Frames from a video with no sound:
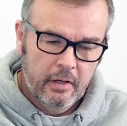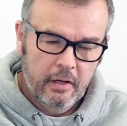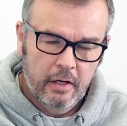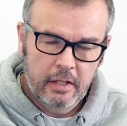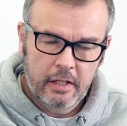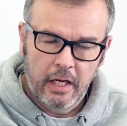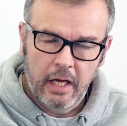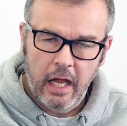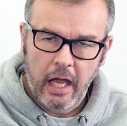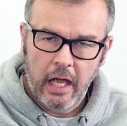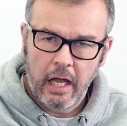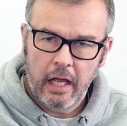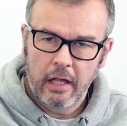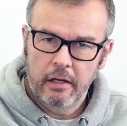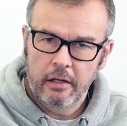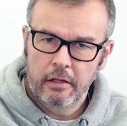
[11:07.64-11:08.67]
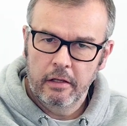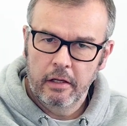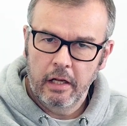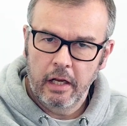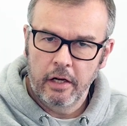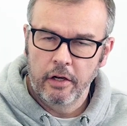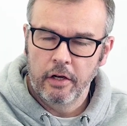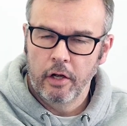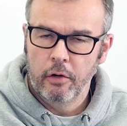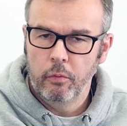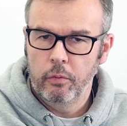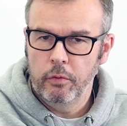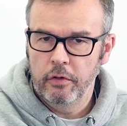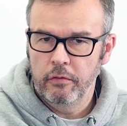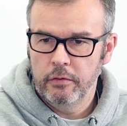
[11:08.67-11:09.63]
Okay, and I know
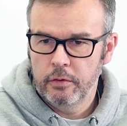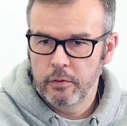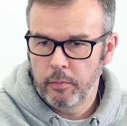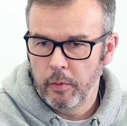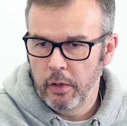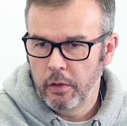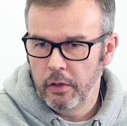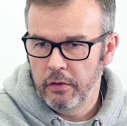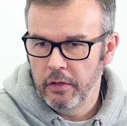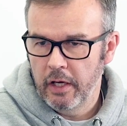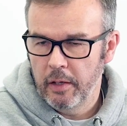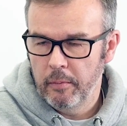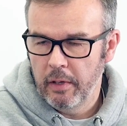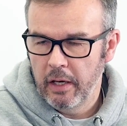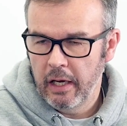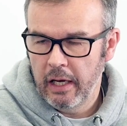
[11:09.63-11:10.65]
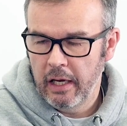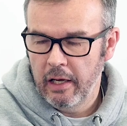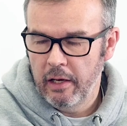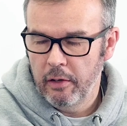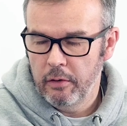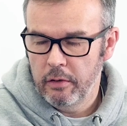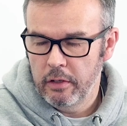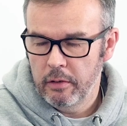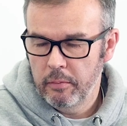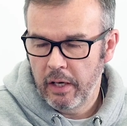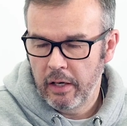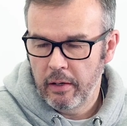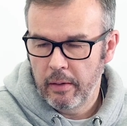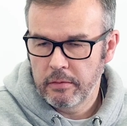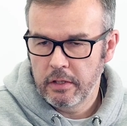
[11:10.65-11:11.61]
you've spoken there about how
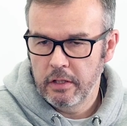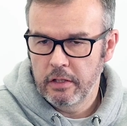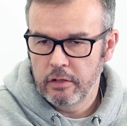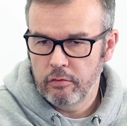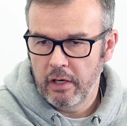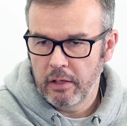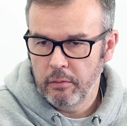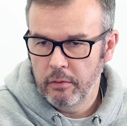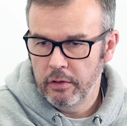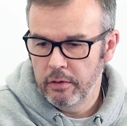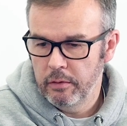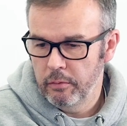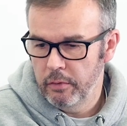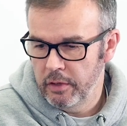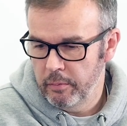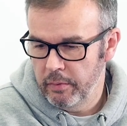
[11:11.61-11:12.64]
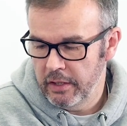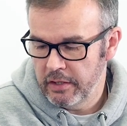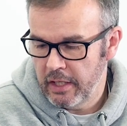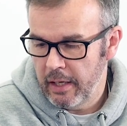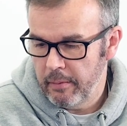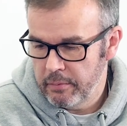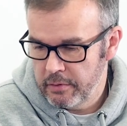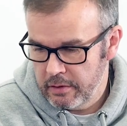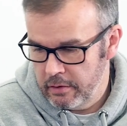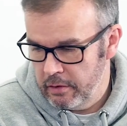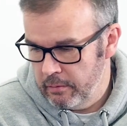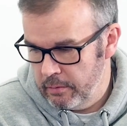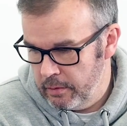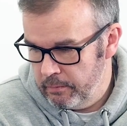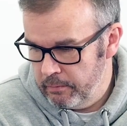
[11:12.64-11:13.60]
Power Apps can interact with the biz apps,
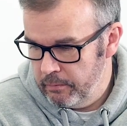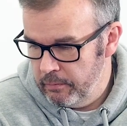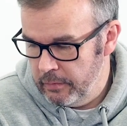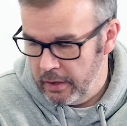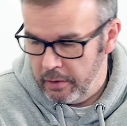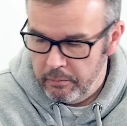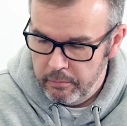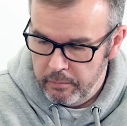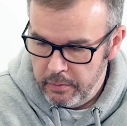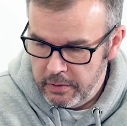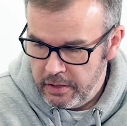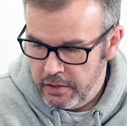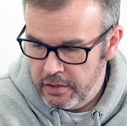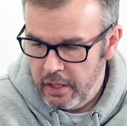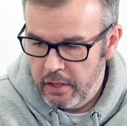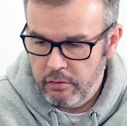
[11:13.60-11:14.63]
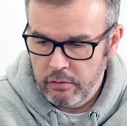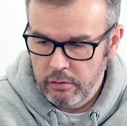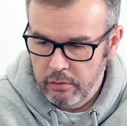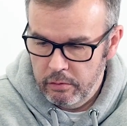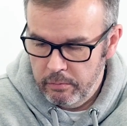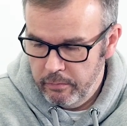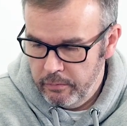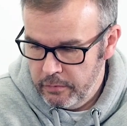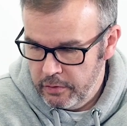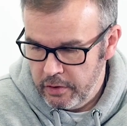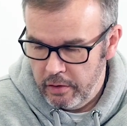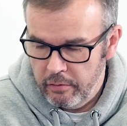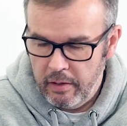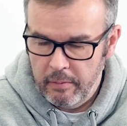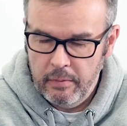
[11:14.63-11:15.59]
the Business Central,
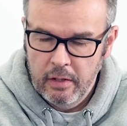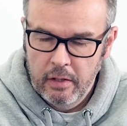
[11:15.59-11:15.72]
CRM.